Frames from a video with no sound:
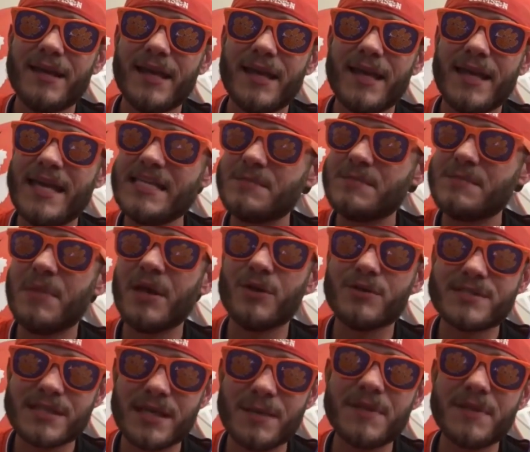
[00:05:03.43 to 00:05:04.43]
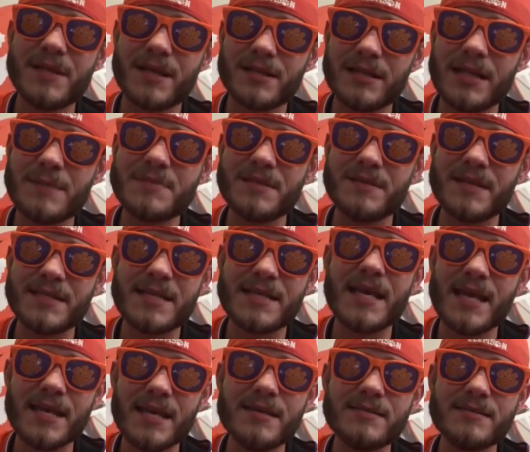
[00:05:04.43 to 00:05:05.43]
He's built something at Clemson that's
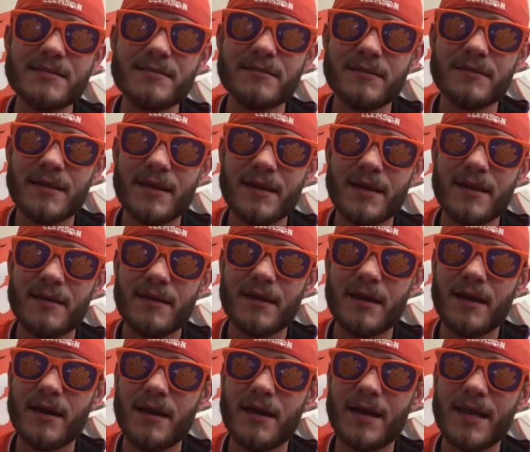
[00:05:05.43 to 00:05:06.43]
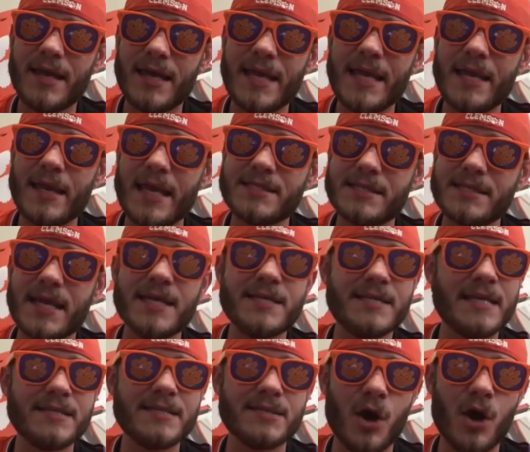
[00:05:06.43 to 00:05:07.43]
his. It's
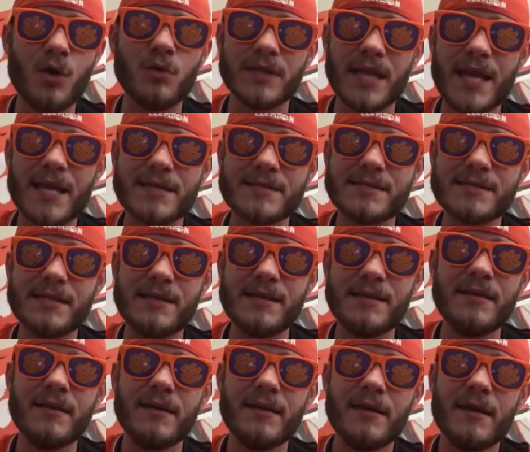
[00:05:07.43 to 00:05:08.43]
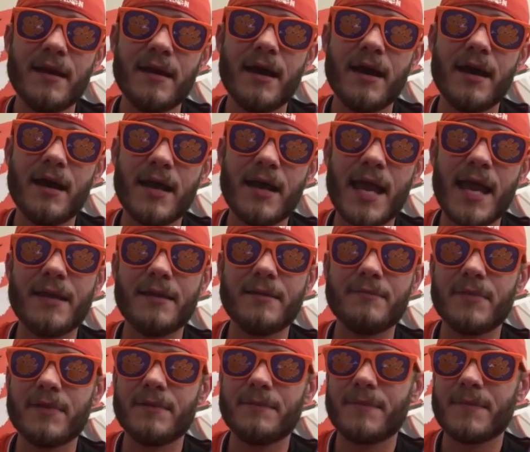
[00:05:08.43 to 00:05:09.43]
his own legacy. And
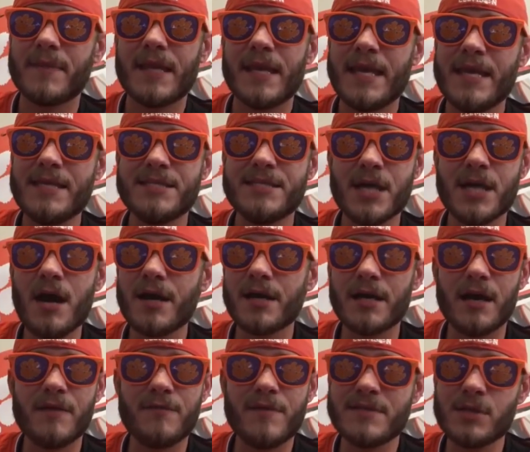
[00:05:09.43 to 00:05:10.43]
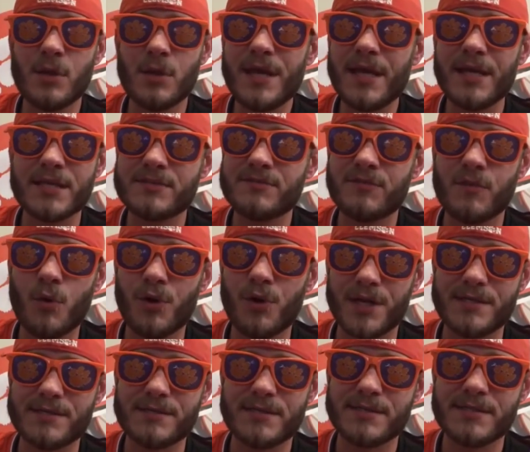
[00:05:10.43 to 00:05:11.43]
he's young enough. He's only in his
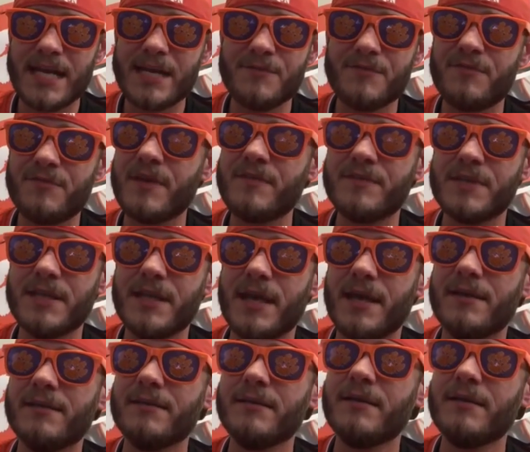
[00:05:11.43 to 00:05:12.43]
40s. He's not even 50 yet.